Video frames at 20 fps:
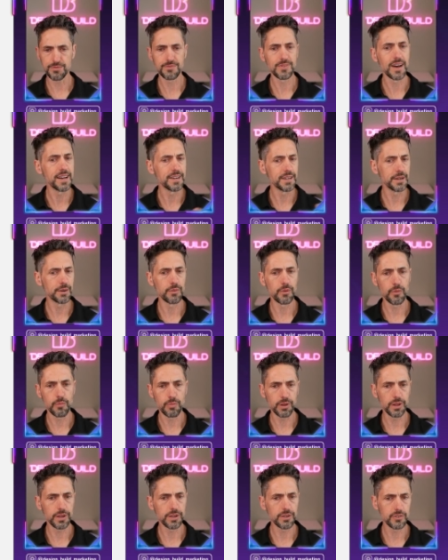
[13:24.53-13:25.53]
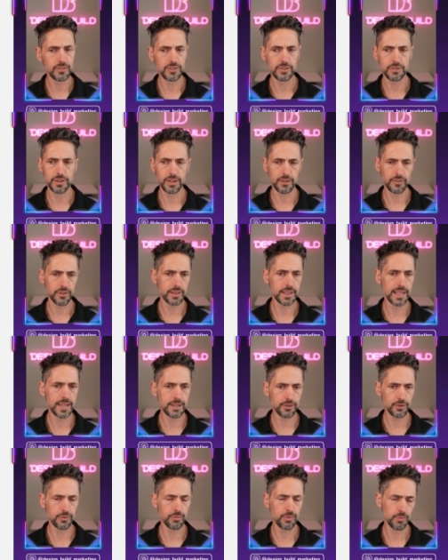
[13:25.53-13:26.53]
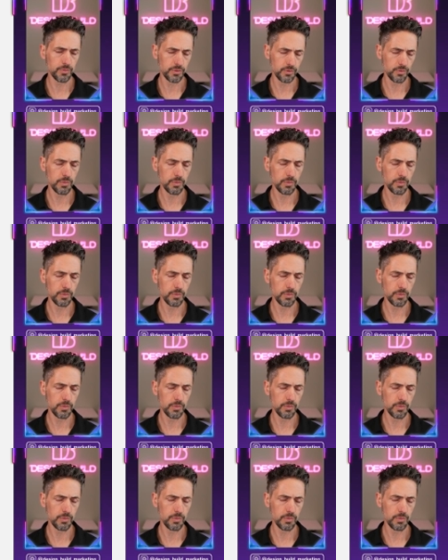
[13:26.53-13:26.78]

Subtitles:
find and replace and things like that to